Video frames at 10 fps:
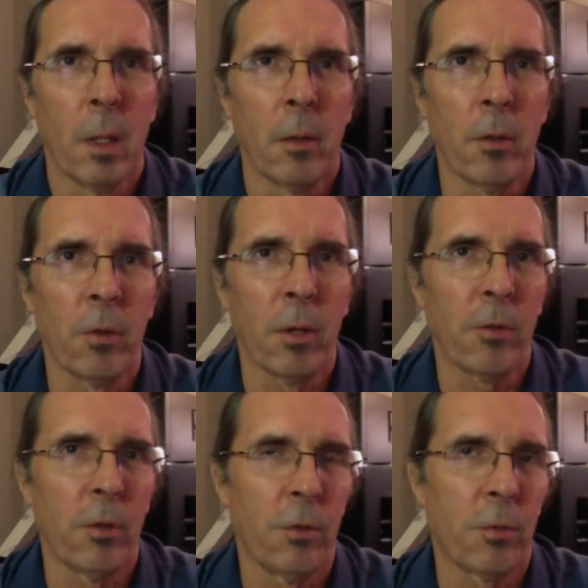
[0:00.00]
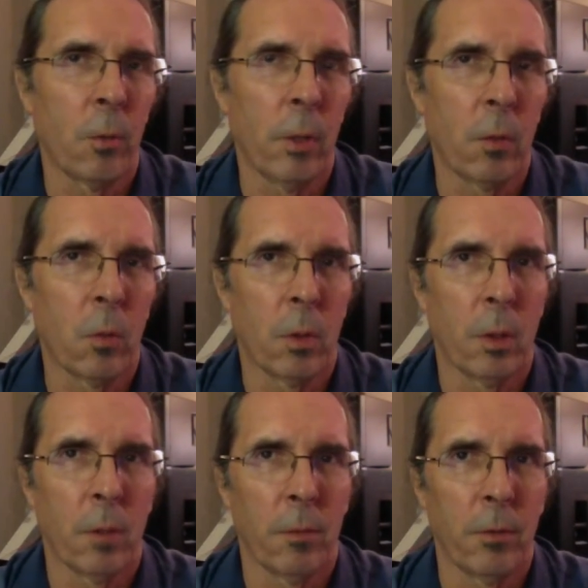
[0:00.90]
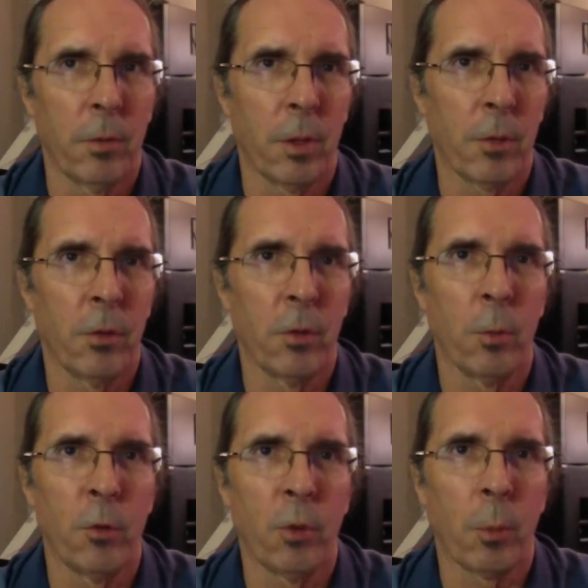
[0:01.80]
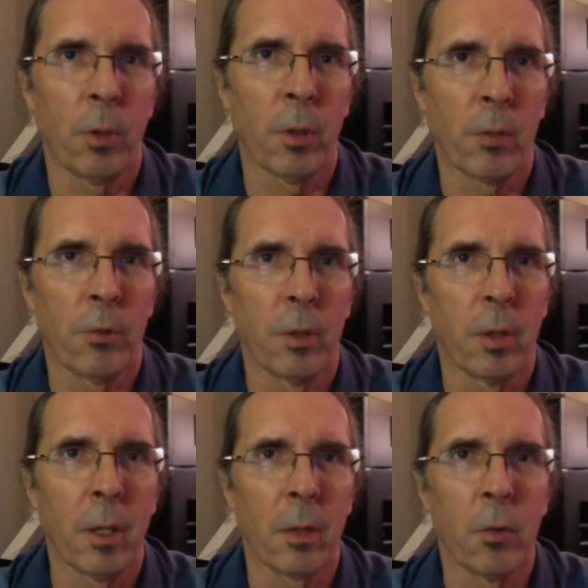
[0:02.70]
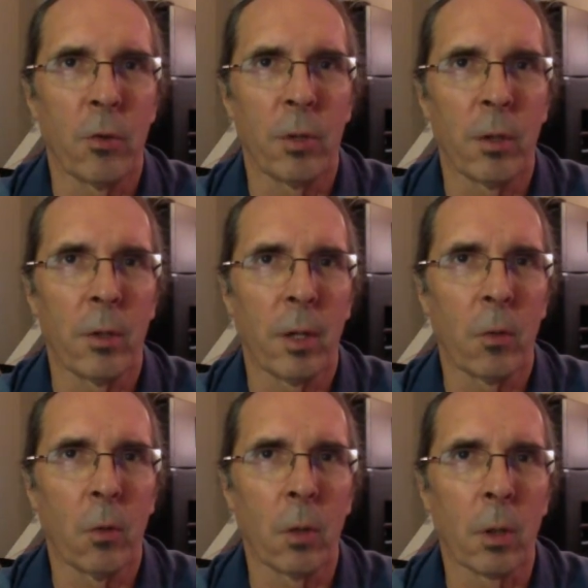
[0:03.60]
This lesson is for week 1 of Introduction to Music Production at Coursera.org,